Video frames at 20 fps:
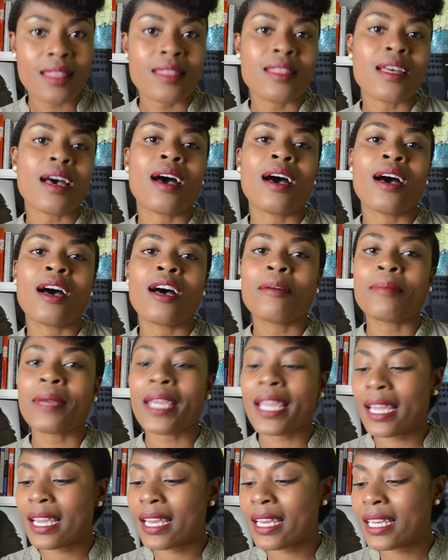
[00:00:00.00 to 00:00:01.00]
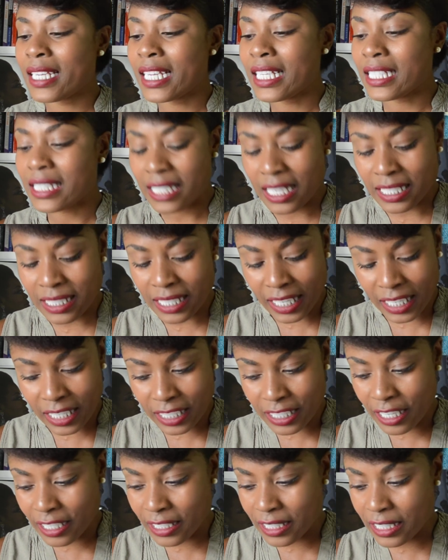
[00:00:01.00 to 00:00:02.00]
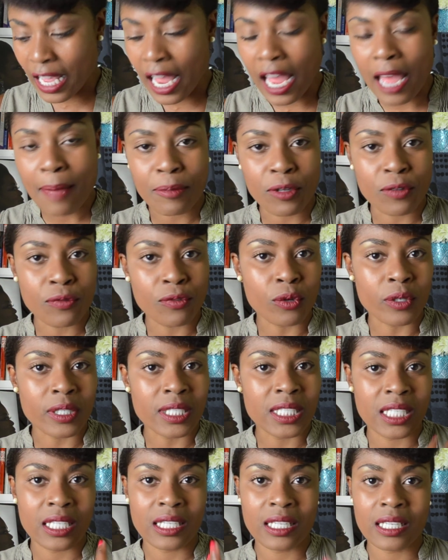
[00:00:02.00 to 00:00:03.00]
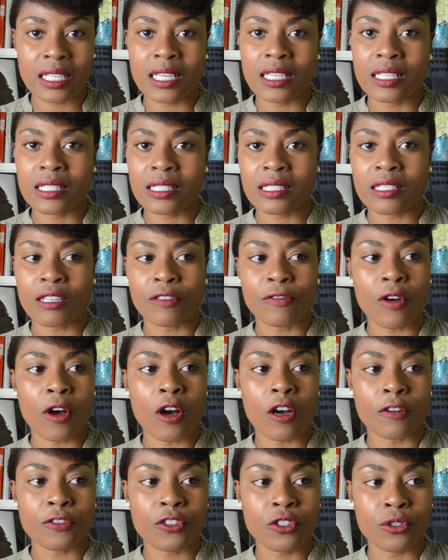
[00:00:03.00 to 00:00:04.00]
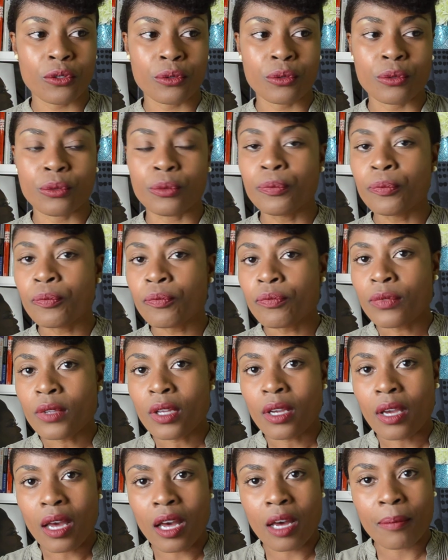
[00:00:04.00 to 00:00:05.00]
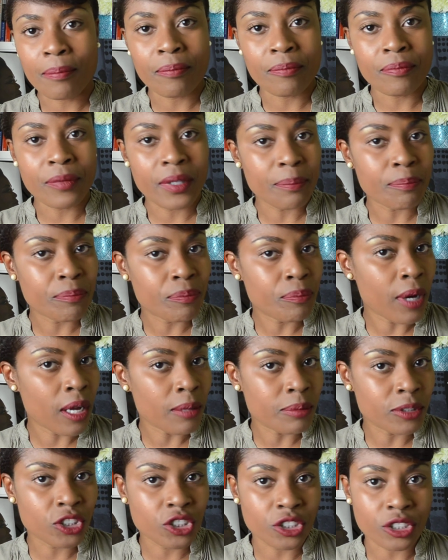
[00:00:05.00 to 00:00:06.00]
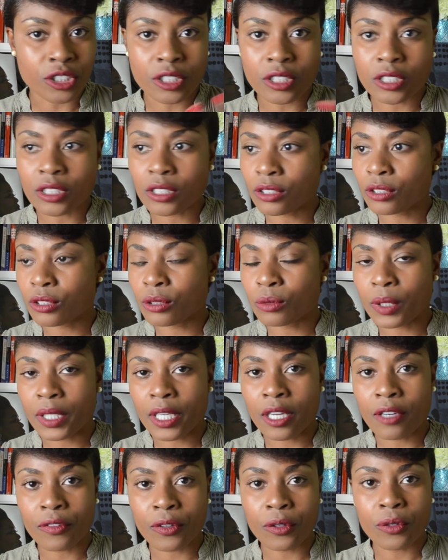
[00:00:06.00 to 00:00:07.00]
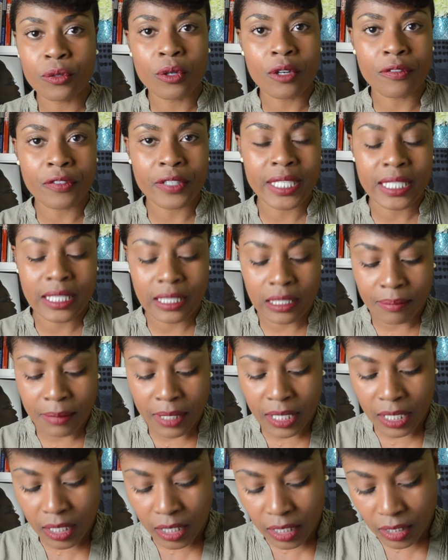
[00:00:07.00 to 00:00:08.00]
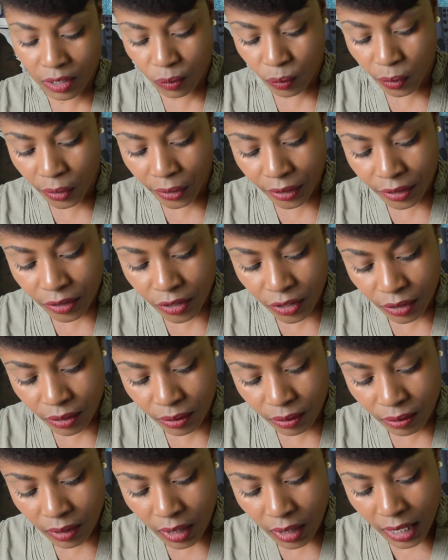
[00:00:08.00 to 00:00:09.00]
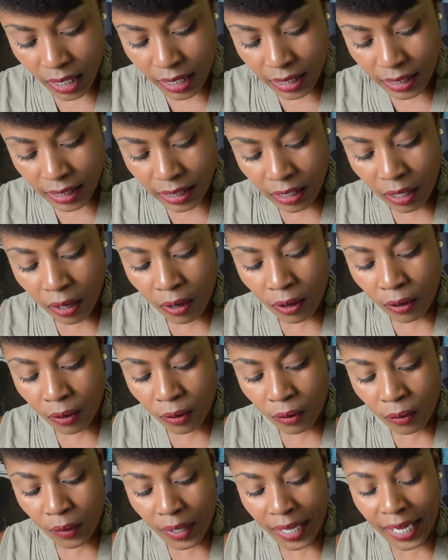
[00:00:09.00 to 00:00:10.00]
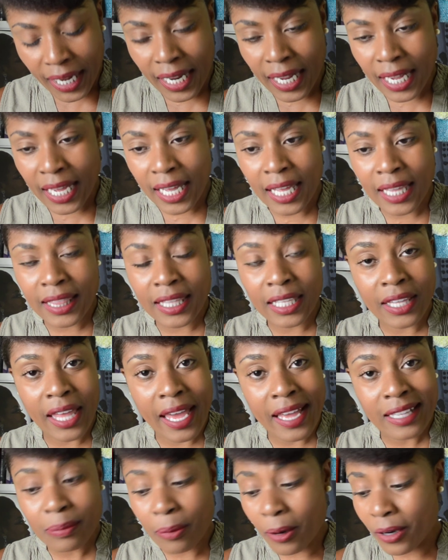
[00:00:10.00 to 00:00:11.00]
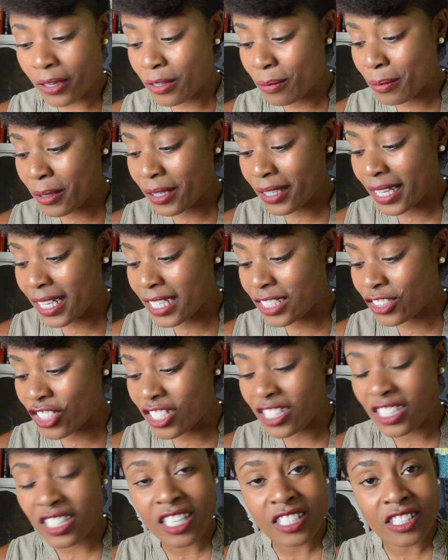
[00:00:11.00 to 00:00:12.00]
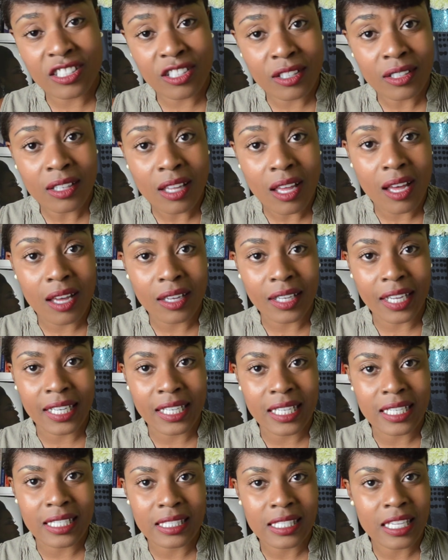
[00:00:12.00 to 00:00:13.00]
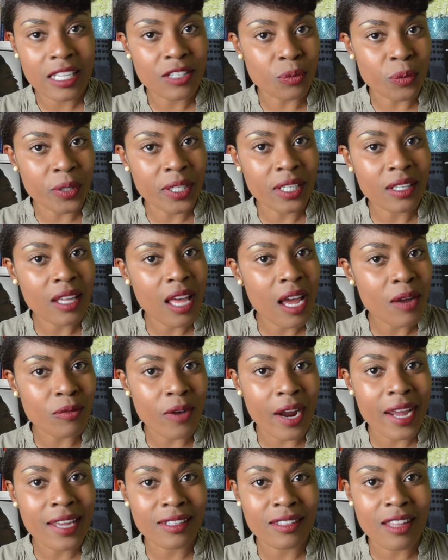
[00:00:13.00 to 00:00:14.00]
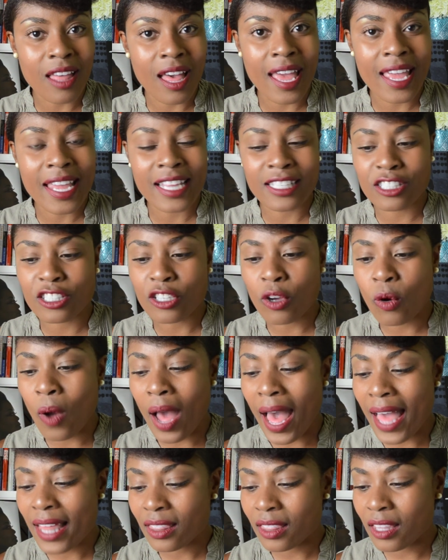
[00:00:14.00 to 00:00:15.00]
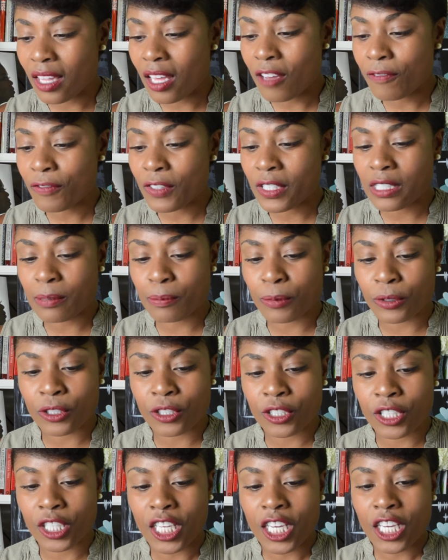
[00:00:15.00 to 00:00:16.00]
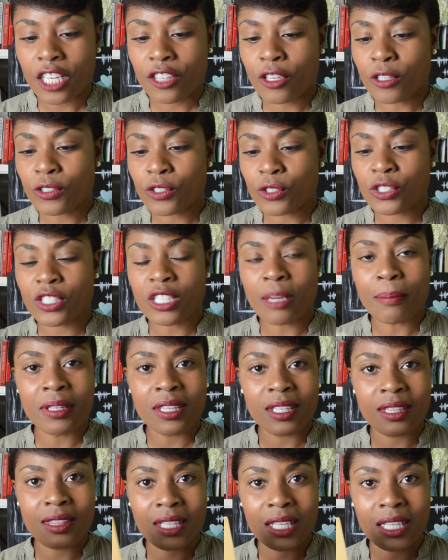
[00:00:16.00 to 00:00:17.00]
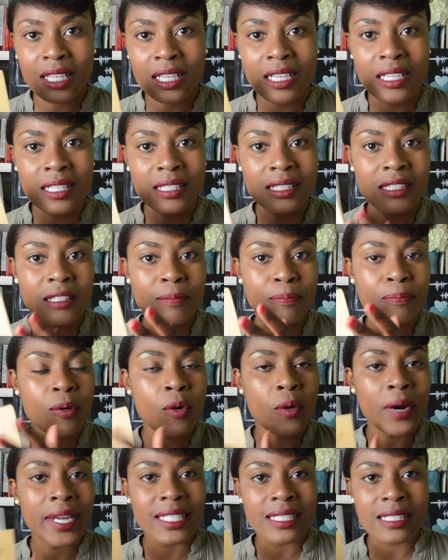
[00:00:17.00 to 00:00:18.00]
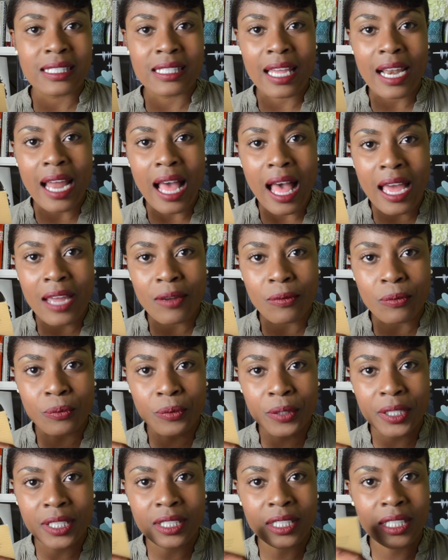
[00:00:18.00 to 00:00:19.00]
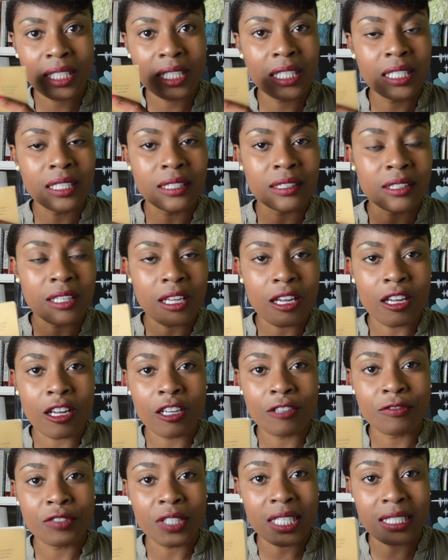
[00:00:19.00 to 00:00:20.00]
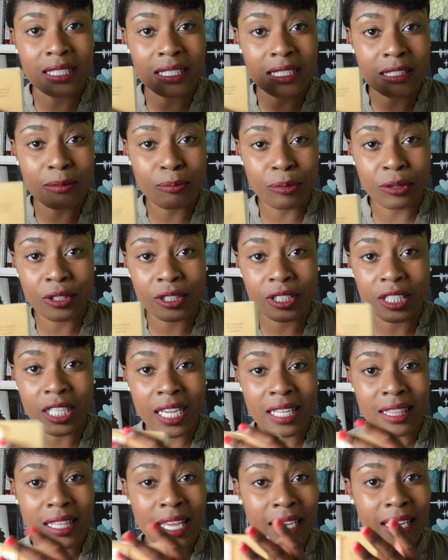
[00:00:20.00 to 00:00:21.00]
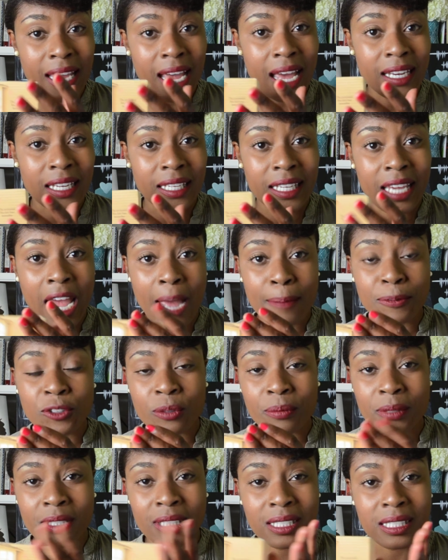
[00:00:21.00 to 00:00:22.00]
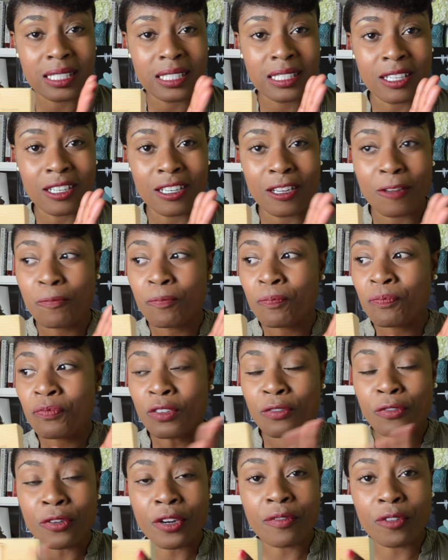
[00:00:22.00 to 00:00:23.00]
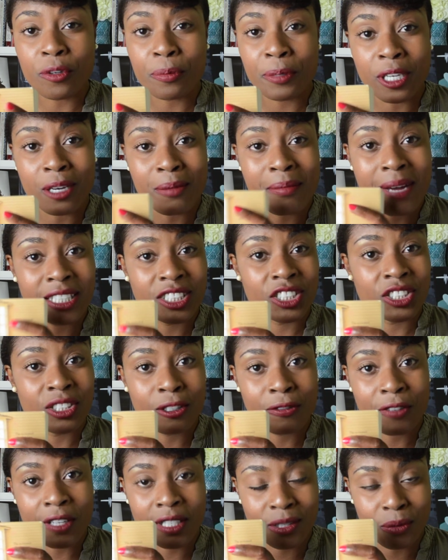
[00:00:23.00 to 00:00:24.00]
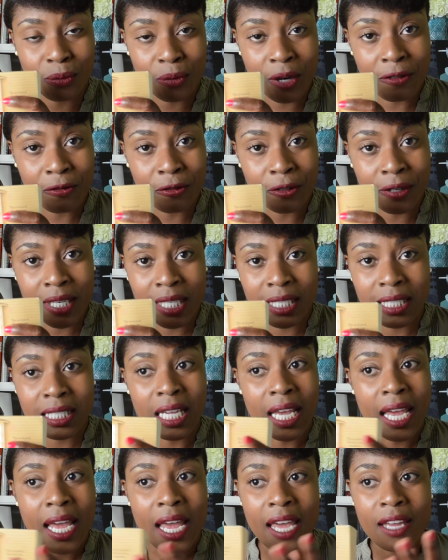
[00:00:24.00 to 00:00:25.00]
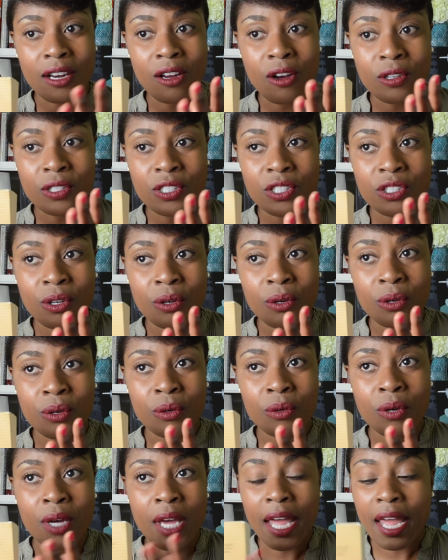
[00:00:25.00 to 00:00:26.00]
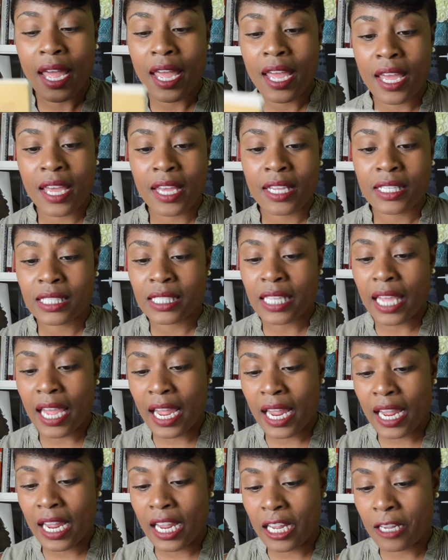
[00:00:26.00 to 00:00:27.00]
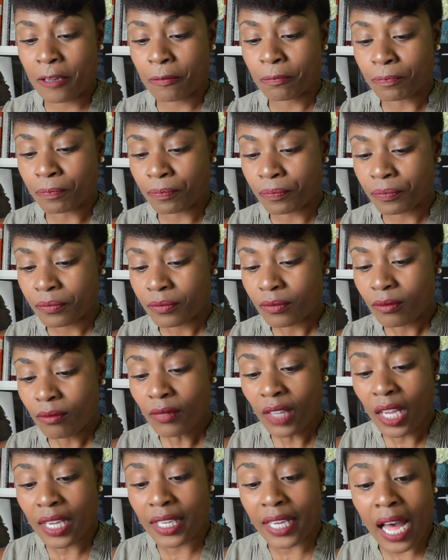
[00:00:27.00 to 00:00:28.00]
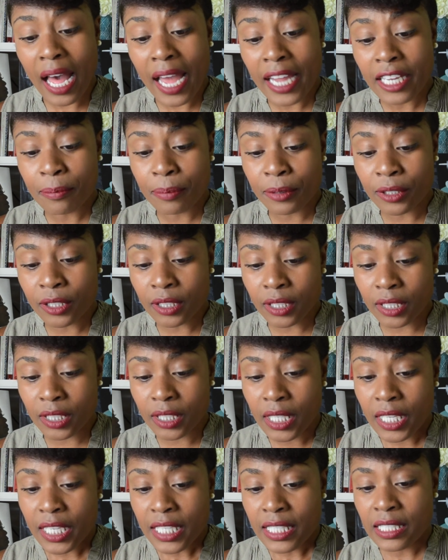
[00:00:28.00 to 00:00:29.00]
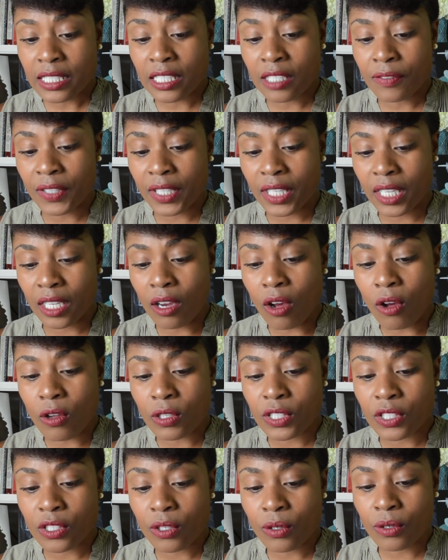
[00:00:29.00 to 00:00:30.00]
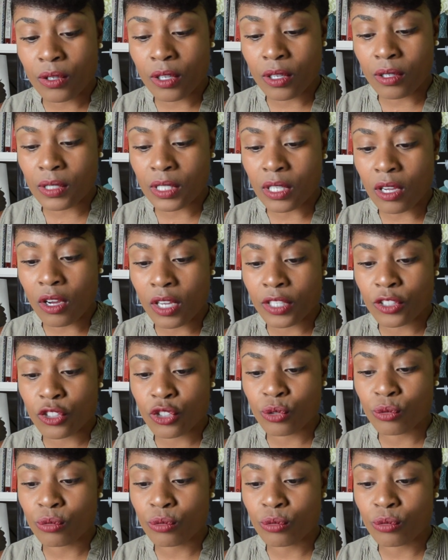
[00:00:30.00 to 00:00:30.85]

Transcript: Um, and he says that he does that before sending his stuff off to um, publishers or whatever, whoever he's submitting his work to. So in the last part of the book, he just says good luck and he says read a lot, write a lot. And so I love this book. Those are some of the things, the points that I really loved in this book and that kind of captured me. This is going to forever be on my shelf as a reference and also as a guidebook Stephen King also goes on to